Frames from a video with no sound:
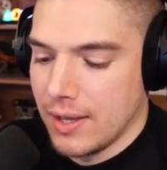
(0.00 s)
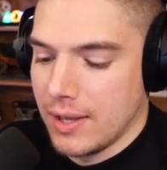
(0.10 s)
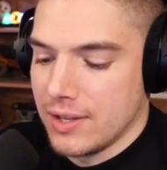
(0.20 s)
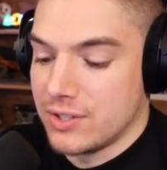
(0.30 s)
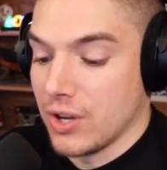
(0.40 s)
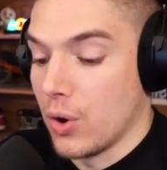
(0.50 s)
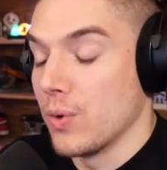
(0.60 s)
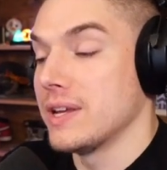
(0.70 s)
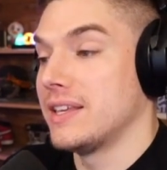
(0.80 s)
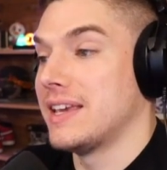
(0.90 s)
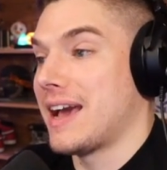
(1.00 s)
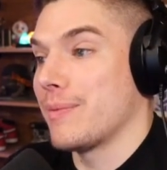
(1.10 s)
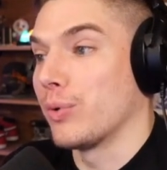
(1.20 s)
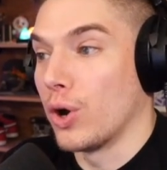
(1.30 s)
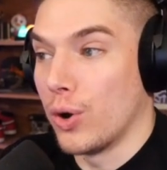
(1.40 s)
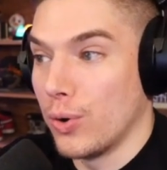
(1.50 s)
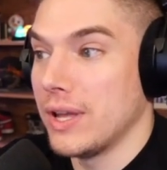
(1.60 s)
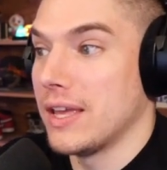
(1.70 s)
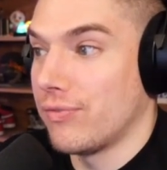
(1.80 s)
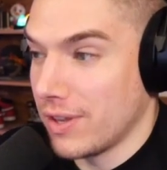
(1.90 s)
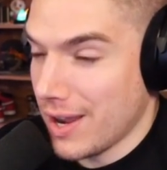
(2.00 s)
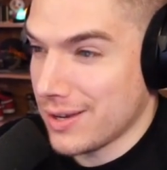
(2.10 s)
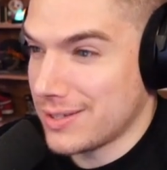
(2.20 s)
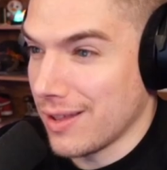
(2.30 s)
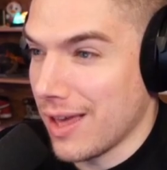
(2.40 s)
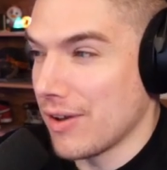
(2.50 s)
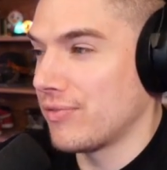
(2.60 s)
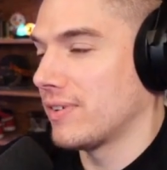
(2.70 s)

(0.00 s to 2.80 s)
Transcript: So, yeah, bro, if the next LF,